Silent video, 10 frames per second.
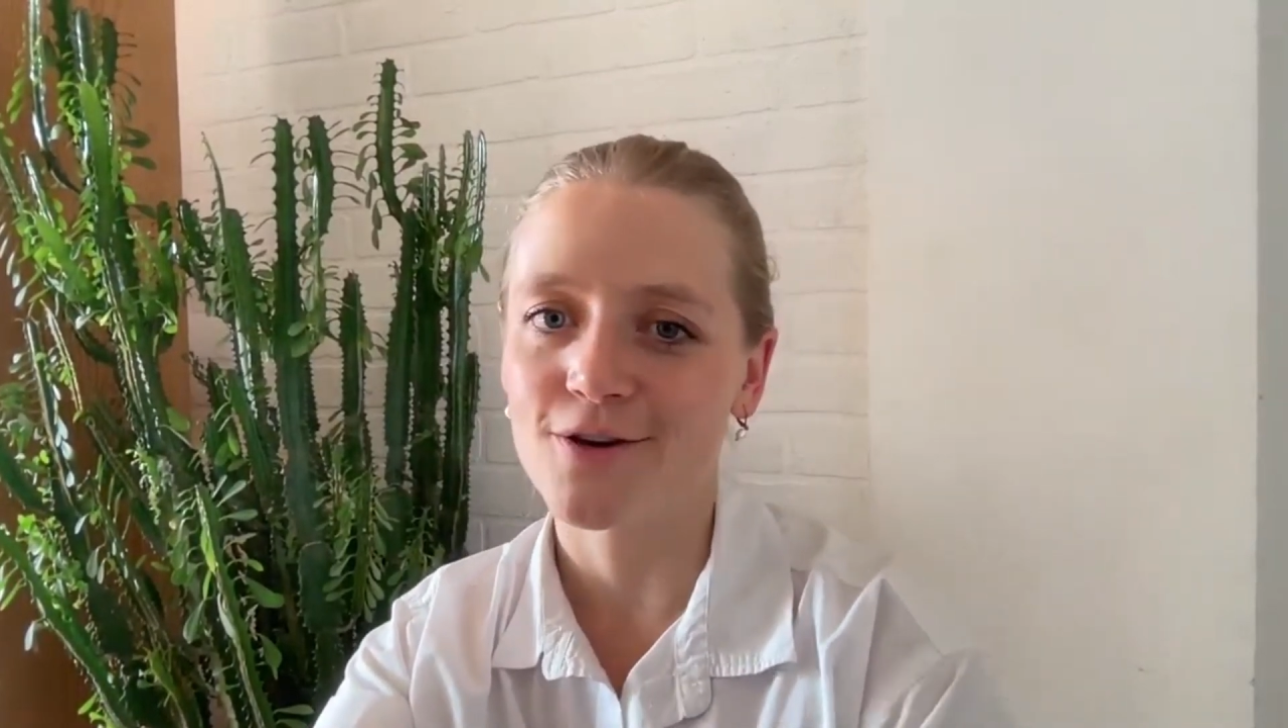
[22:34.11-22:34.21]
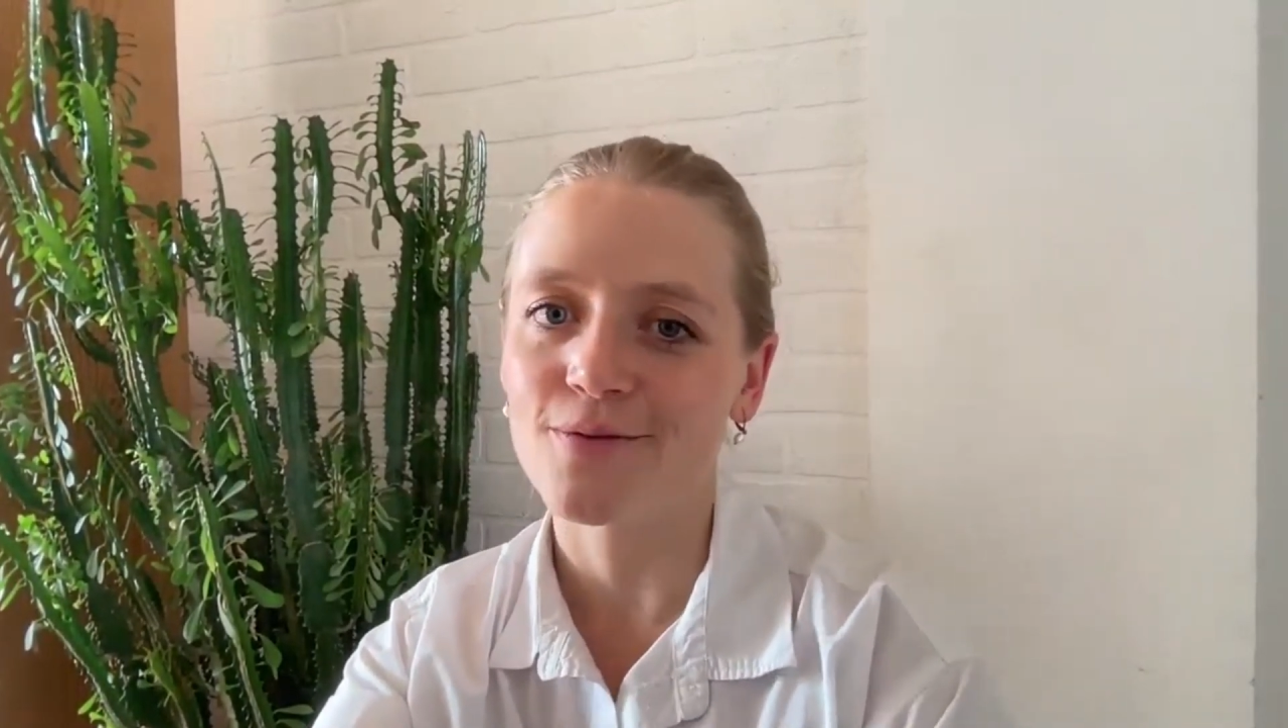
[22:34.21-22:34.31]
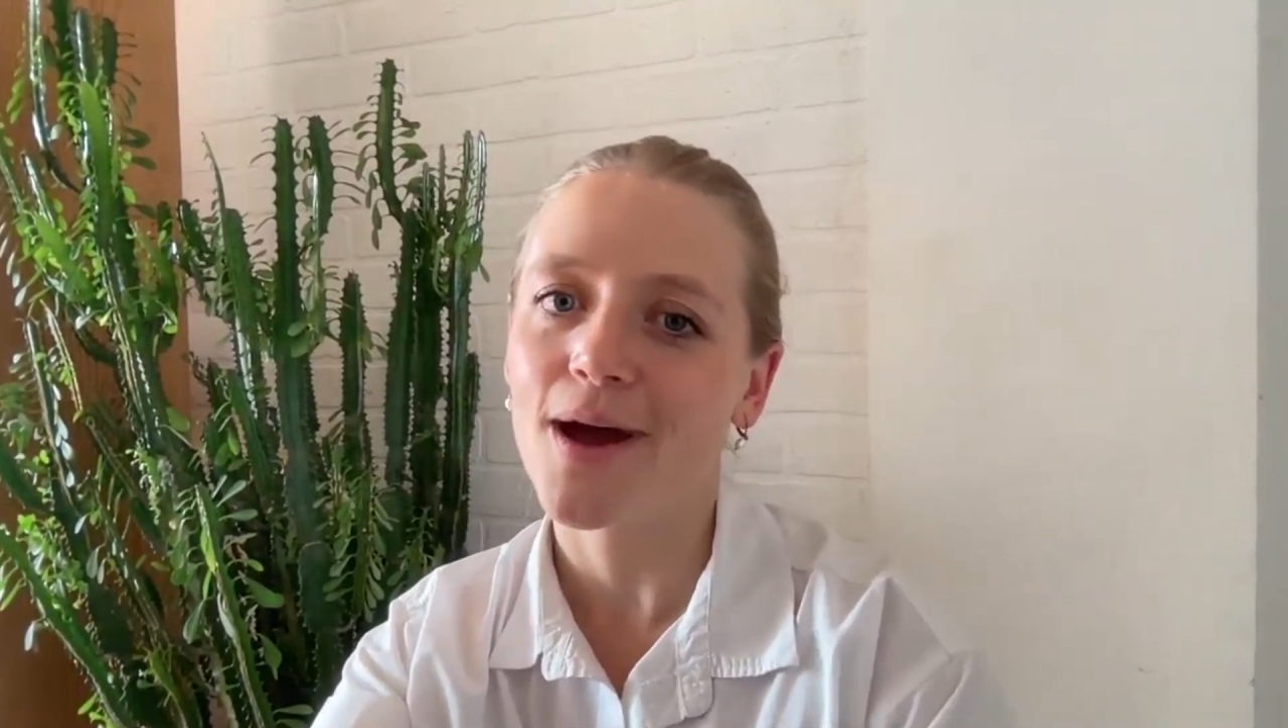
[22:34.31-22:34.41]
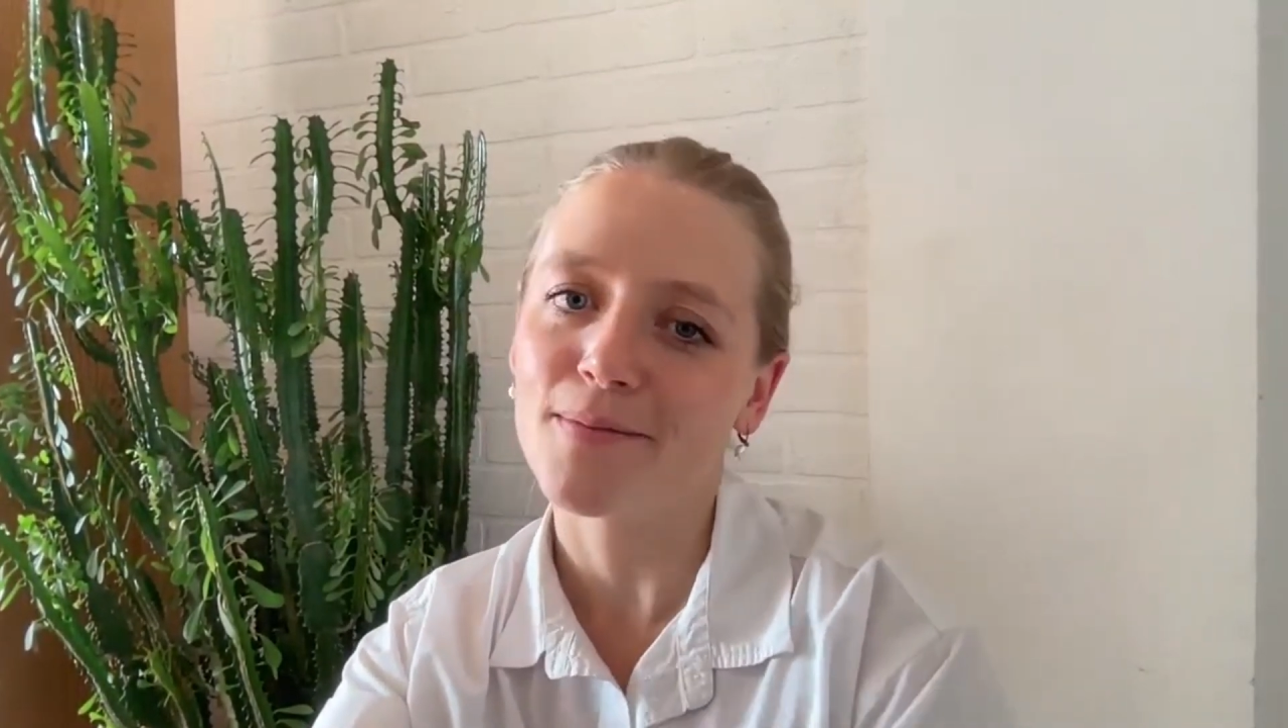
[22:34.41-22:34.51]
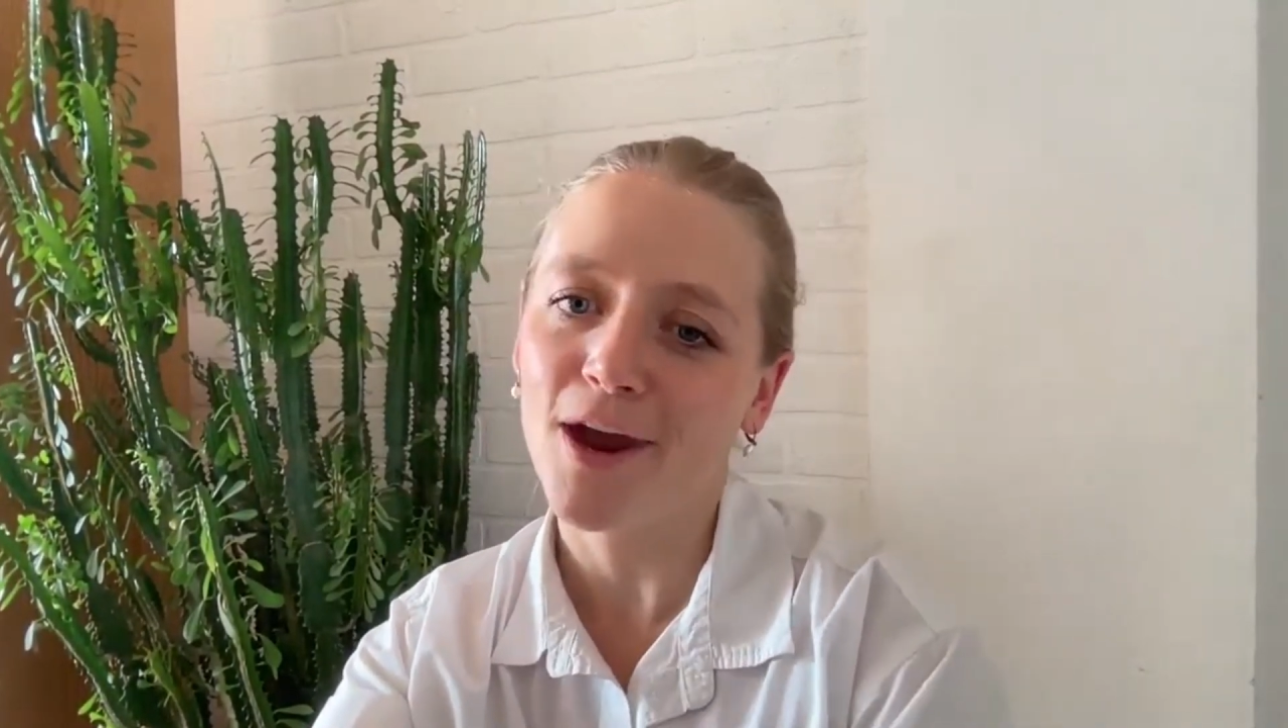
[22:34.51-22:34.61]

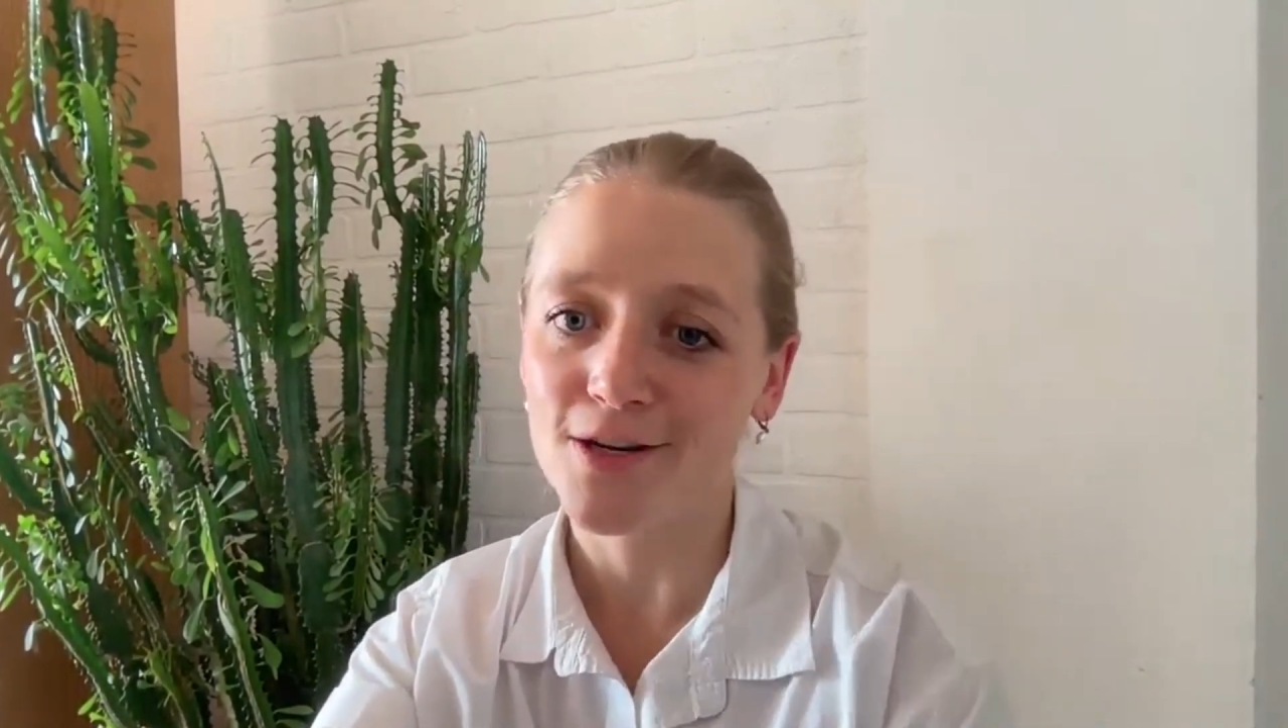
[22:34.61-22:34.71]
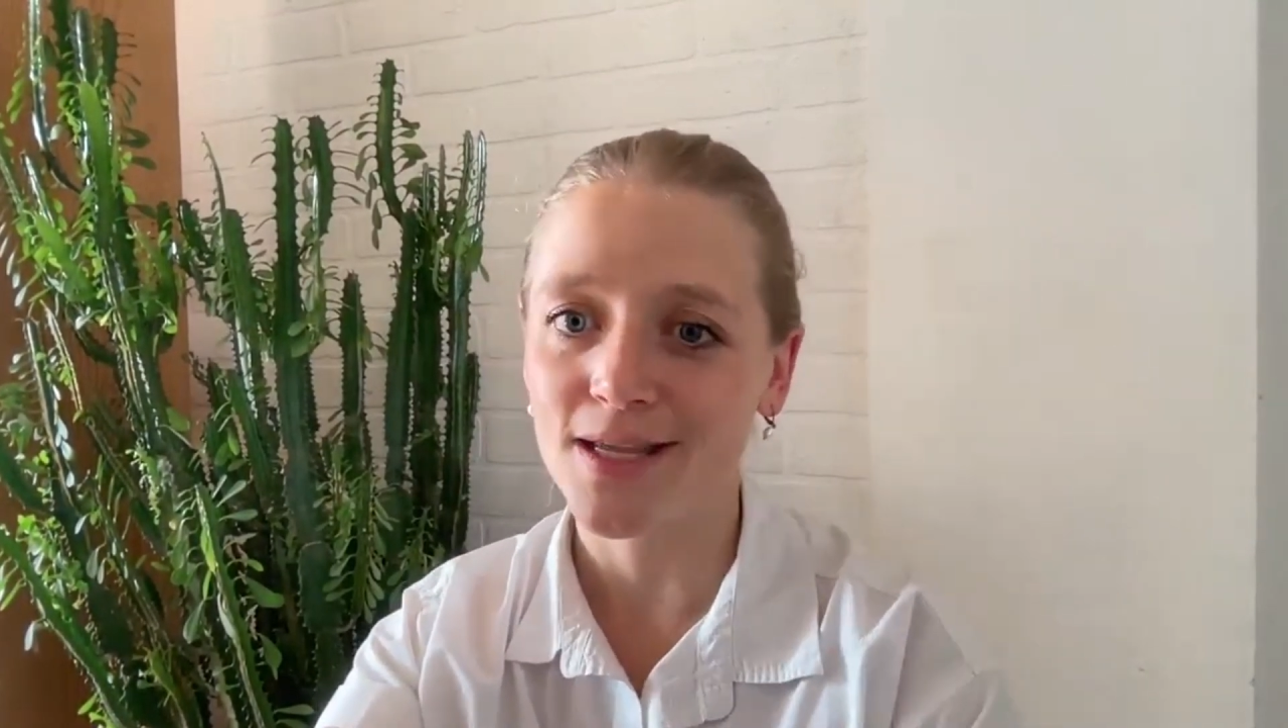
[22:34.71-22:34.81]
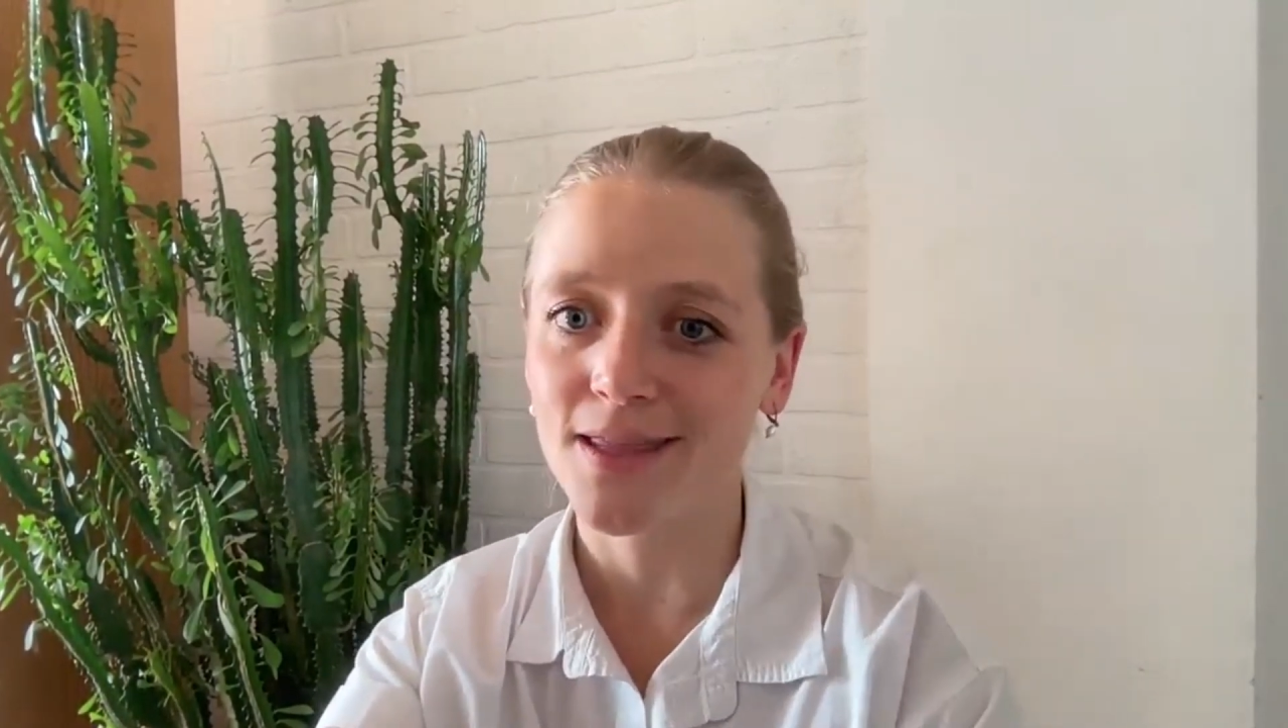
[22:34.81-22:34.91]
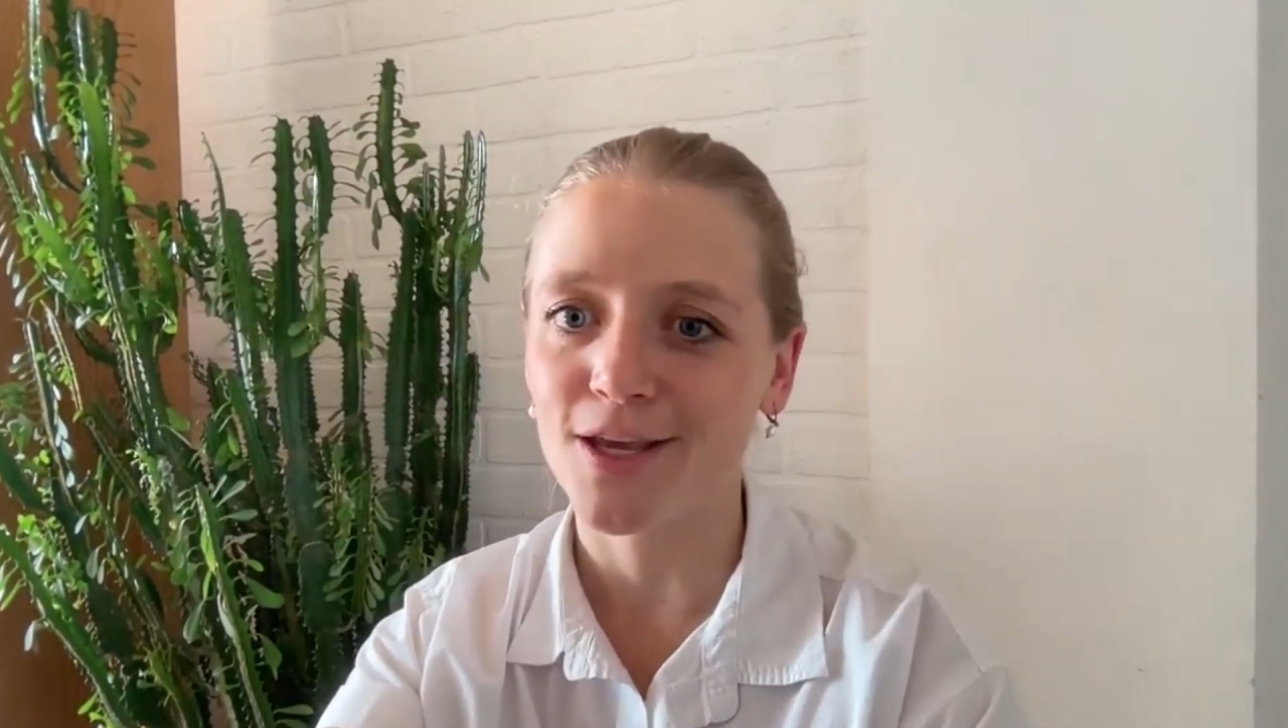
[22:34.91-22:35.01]
So Harrison,